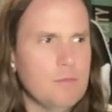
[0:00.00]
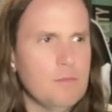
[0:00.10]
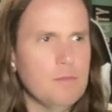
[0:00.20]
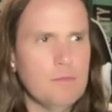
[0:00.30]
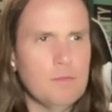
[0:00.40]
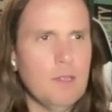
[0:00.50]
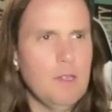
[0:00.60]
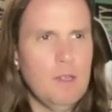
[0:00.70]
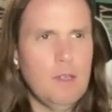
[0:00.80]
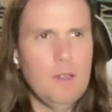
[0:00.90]

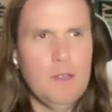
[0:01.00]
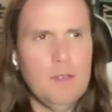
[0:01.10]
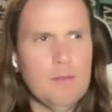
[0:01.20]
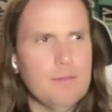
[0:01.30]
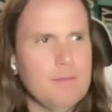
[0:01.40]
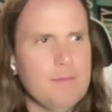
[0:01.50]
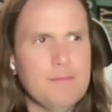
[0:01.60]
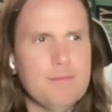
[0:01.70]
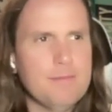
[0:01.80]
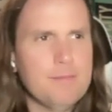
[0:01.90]

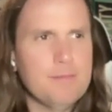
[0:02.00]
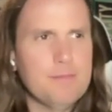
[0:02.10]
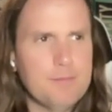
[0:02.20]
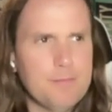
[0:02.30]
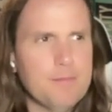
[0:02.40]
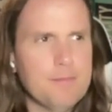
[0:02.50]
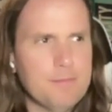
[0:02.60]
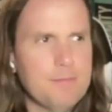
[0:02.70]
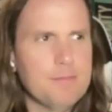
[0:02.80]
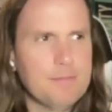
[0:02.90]

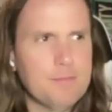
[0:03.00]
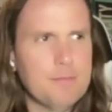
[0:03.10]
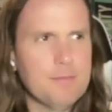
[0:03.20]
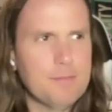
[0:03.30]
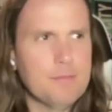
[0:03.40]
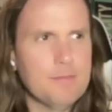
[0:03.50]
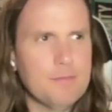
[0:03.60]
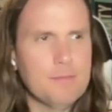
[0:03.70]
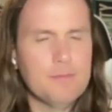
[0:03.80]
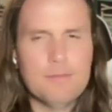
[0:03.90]

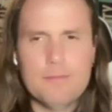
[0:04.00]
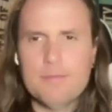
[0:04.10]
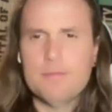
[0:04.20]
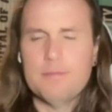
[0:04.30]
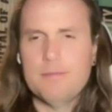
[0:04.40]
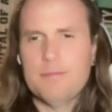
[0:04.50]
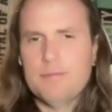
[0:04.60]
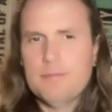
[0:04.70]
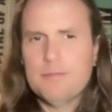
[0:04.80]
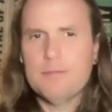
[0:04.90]

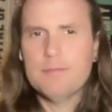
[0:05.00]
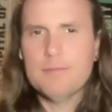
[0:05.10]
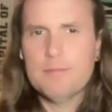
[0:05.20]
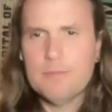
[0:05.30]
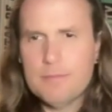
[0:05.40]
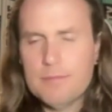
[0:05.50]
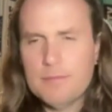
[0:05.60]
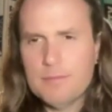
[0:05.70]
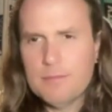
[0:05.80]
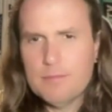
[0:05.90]

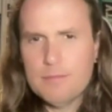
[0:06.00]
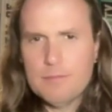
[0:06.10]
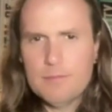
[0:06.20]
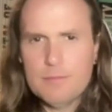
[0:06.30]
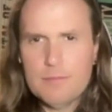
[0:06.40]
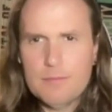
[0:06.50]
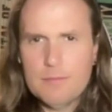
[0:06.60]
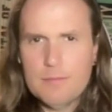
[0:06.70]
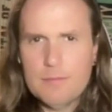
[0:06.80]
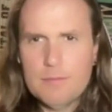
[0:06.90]

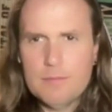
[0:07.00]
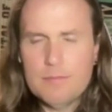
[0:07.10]
The person shown says nothing.